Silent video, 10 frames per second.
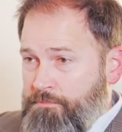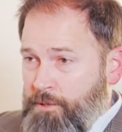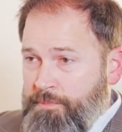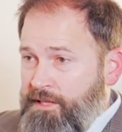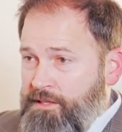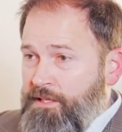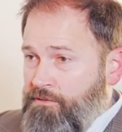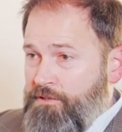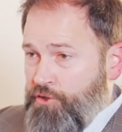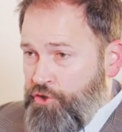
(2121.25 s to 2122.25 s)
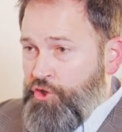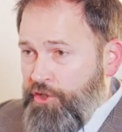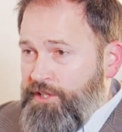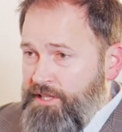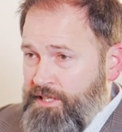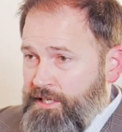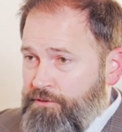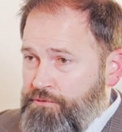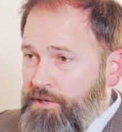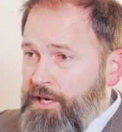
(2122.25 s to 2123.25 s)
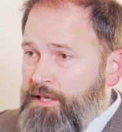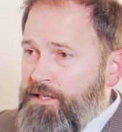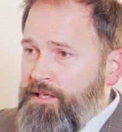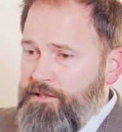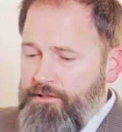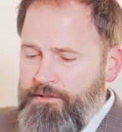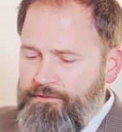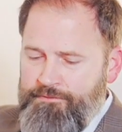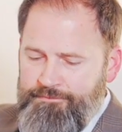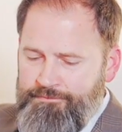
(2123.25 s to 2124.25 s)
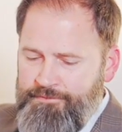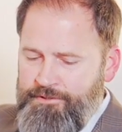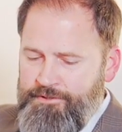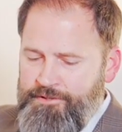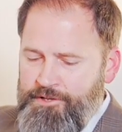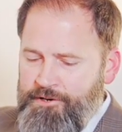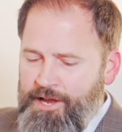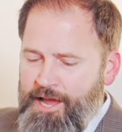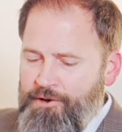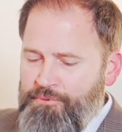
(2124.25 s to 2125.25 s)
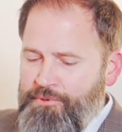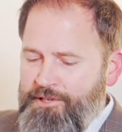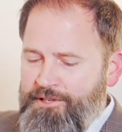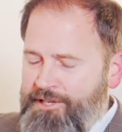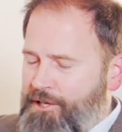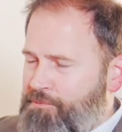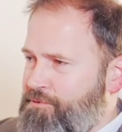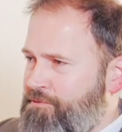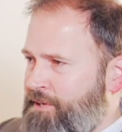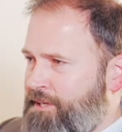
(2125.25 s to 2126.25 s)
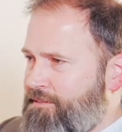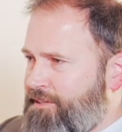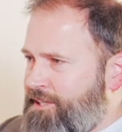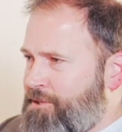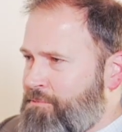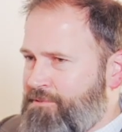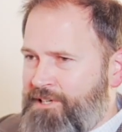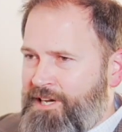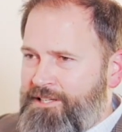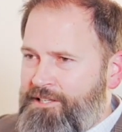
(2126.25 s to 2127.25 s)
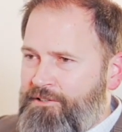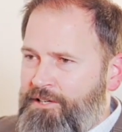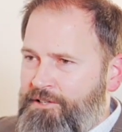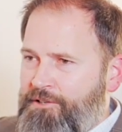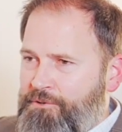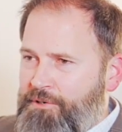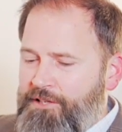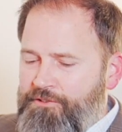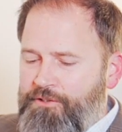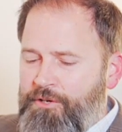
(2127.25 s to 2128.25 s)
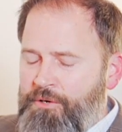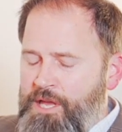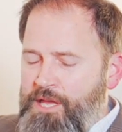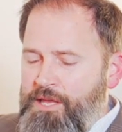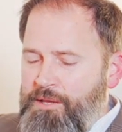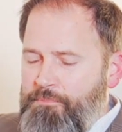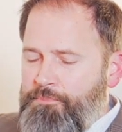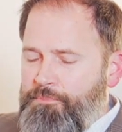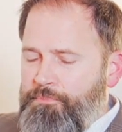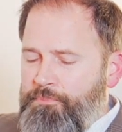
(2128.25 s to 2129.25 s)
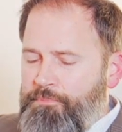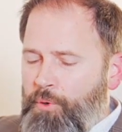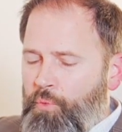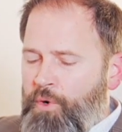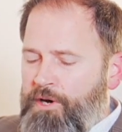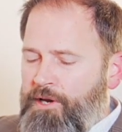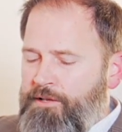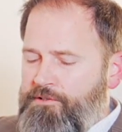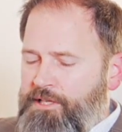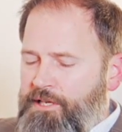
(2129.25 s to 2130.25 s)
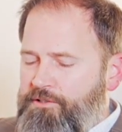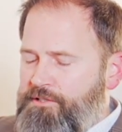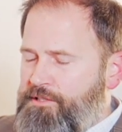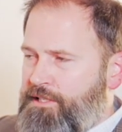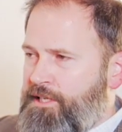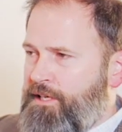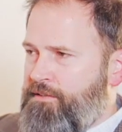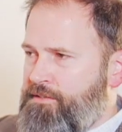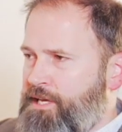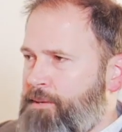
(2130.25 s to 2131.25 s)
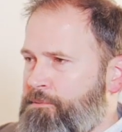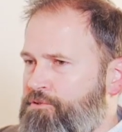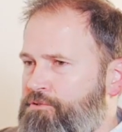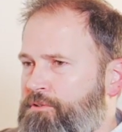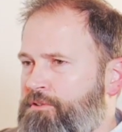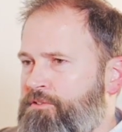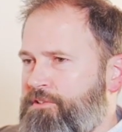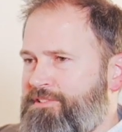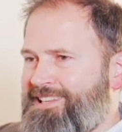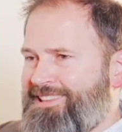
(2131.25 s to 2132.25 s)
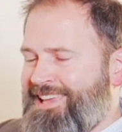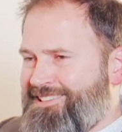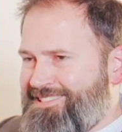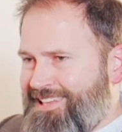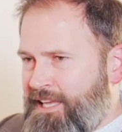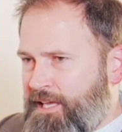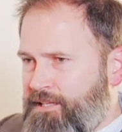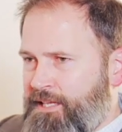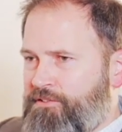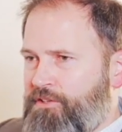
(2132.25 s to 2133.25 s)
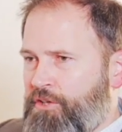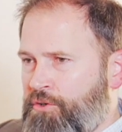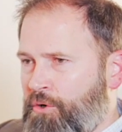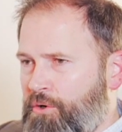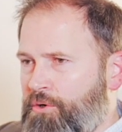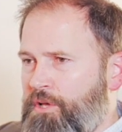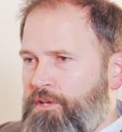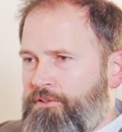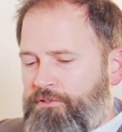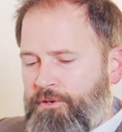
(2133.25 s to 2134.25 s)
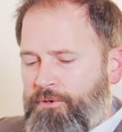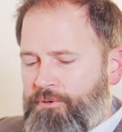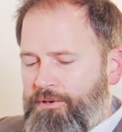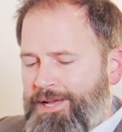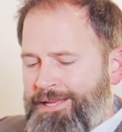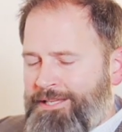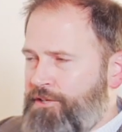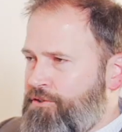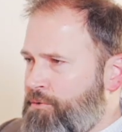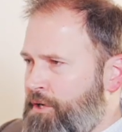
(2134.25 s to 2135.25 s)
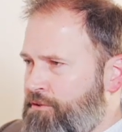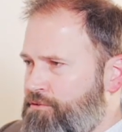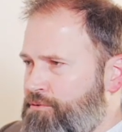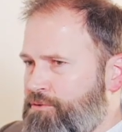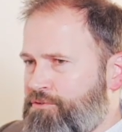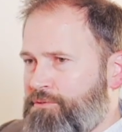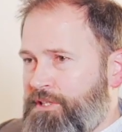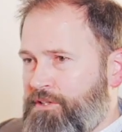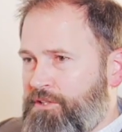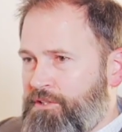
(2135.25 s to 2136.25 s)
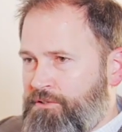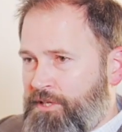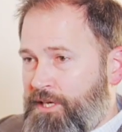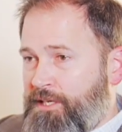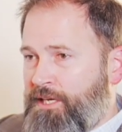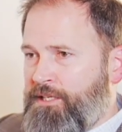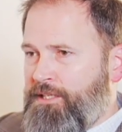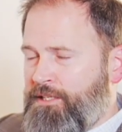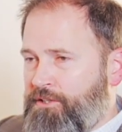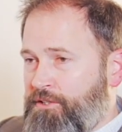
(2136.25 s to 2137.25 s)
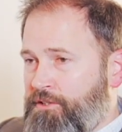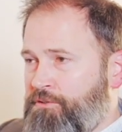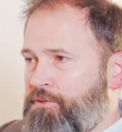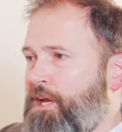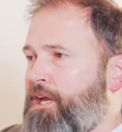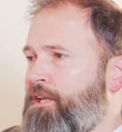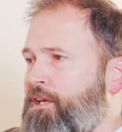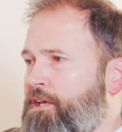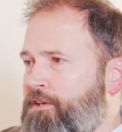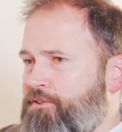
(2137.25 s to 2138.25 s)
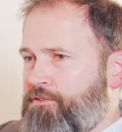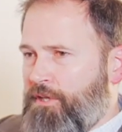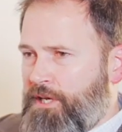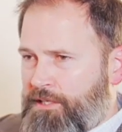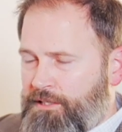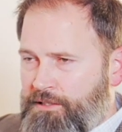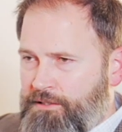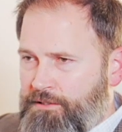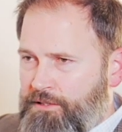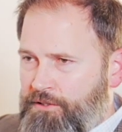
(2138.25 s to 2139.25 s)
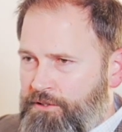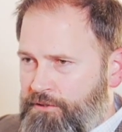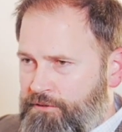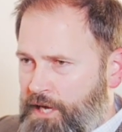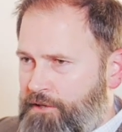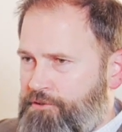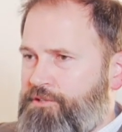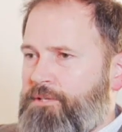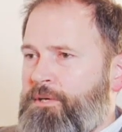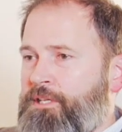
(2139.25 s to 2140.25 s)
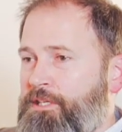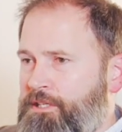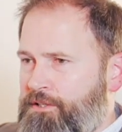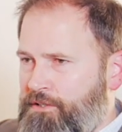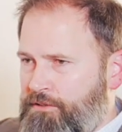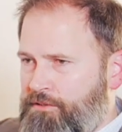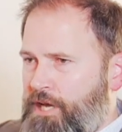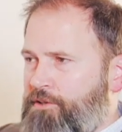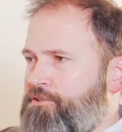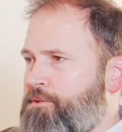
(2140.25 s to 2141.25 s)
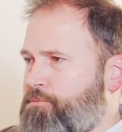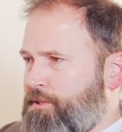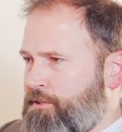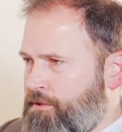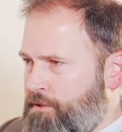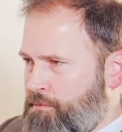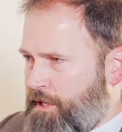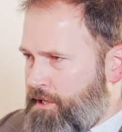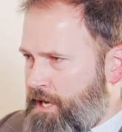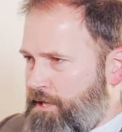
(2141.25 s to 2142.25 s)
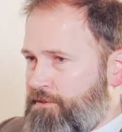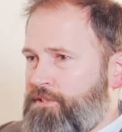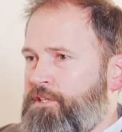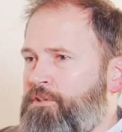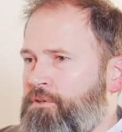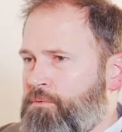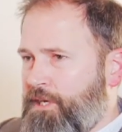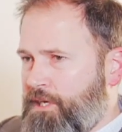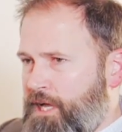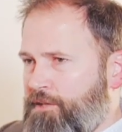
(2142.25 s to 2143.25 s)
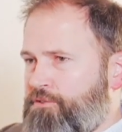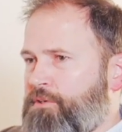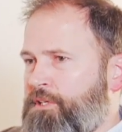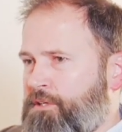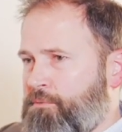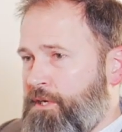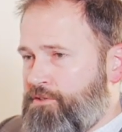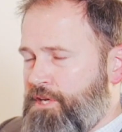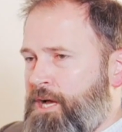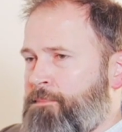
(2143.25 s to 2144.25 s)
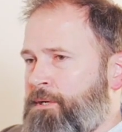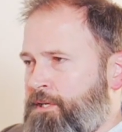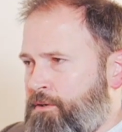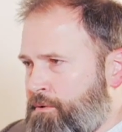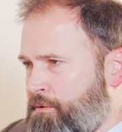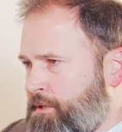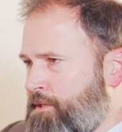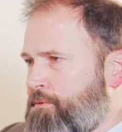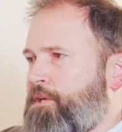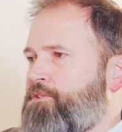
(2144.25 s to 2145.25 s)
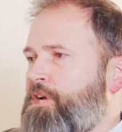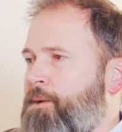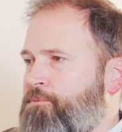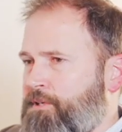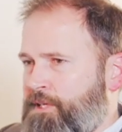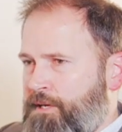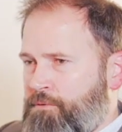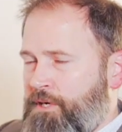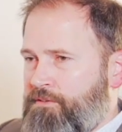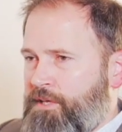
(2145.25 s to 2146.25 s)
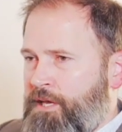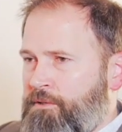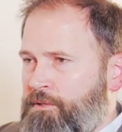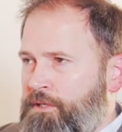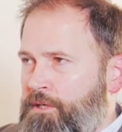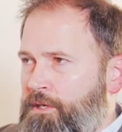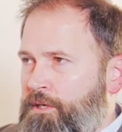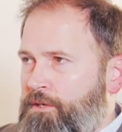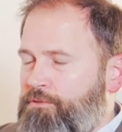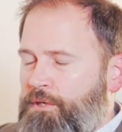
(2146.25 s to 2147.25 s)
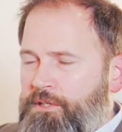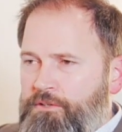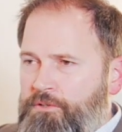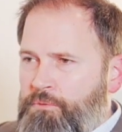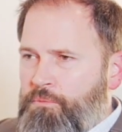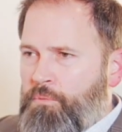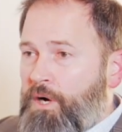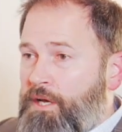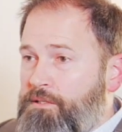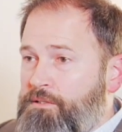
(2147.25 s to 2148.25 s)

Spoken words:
bad things. They're good things, right? They're how we help to advance the kingdom of God here on earth, right? So, but where education today is stopping short is they're saying that's it. That's the goal. So I need to do well in school so I get the good grade. I need to get the good grade so that I can get the good scholarship. I need to get the good scholarship so I can go to the right college. I need to go to the right college so I can get the right job. I need to get the right job so I can have the right salary so I can do what?